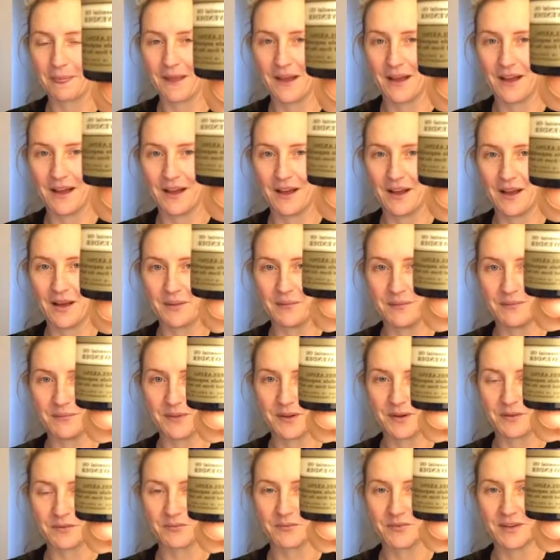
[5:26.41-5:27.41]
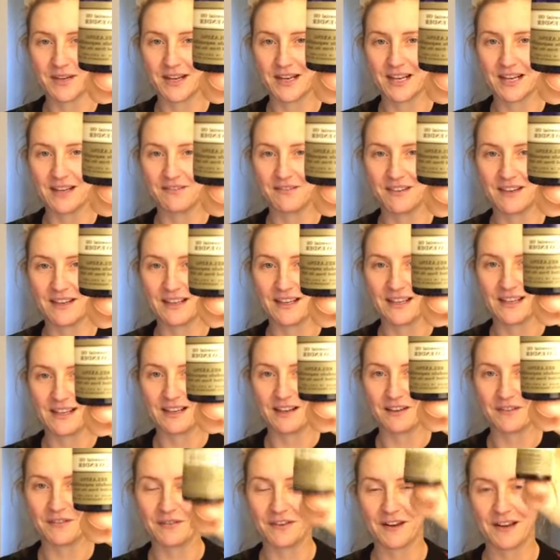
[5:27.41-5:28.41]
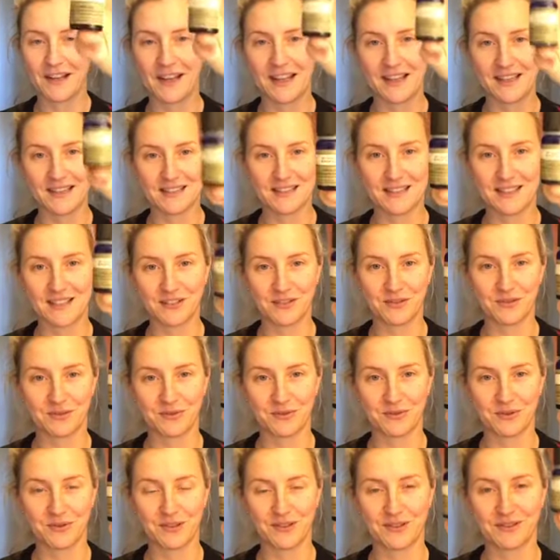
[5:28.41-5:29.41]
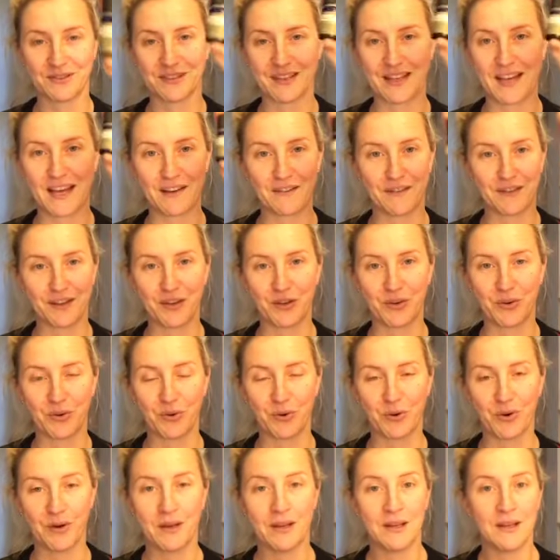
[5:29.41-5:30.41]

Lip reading: A really, really lovely essential oil to have in your